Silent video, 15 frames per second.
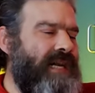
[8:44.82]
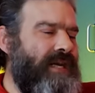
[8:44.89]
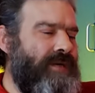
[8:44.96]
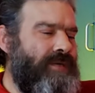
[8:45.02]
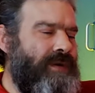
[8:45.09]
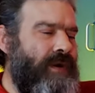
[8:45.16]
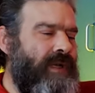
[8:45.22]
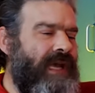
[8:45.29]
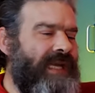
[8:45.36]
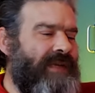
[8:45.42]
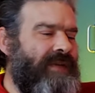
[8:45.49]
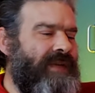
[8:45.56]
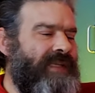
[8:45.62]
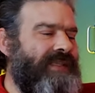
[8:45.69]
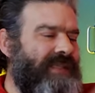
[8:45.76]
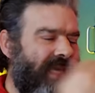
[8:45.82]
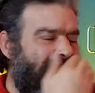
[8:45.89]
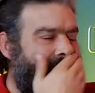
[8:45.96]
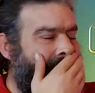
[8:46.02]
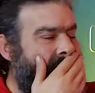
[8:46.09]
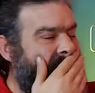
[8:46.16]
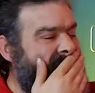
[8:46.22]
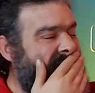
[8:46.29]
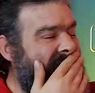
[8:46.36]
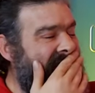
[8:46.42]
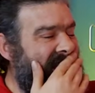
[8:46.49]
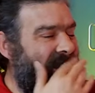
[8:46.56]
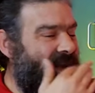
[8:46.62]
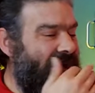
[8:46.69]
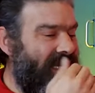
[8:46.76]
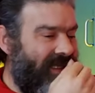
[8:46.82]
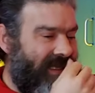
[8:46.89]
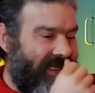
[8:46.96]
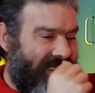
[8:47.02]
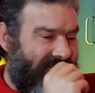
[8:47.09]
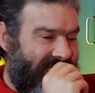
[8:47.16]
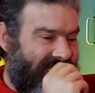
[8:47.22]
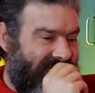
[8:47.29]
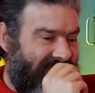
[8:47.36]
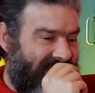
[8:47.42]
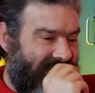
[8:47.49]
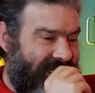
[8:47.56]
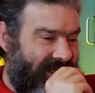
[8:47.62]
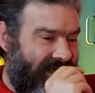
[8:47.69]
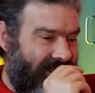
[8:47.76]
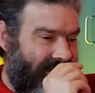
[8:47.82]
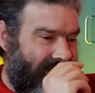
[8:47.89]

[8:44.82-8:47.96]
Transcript: Oh, not like this. Yeah, yeah, not like this. Uh, yeah.